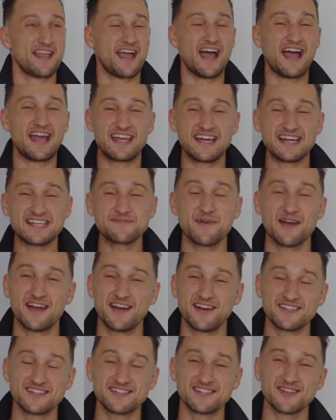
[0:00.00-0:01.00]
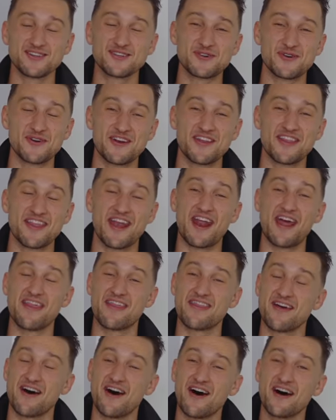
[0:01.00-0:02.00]
I guess my hair is still shorter than I
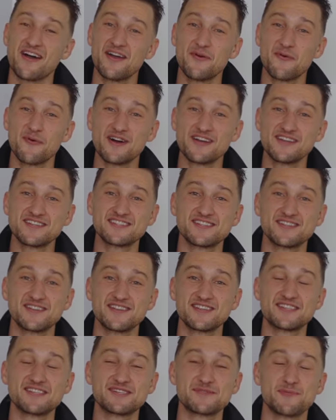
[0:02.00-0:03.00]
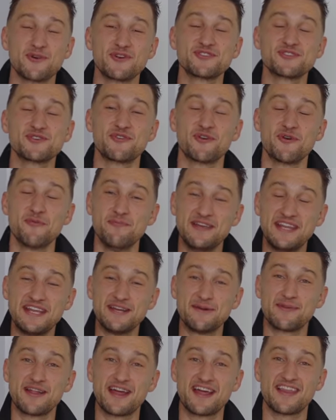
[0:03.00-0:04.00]
thought it was, so this is more so for
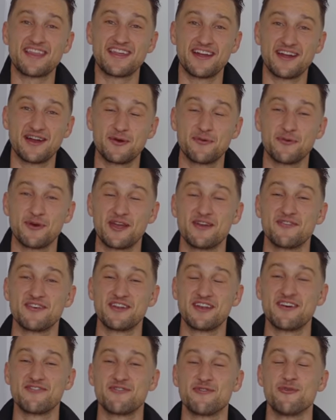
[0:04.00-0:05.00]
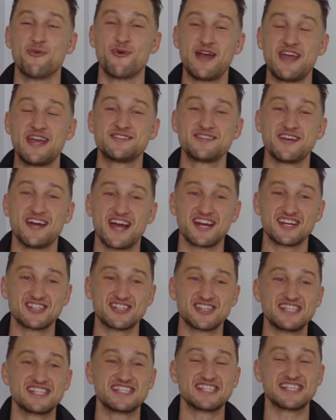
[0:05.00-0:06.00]
medium length hair where you have enough weight to
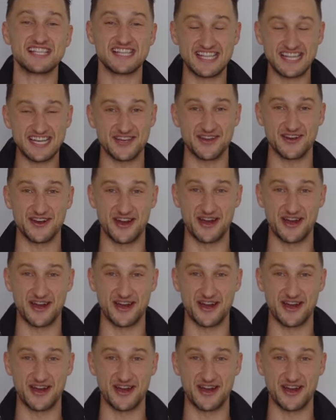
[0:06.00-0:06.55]
actually slick your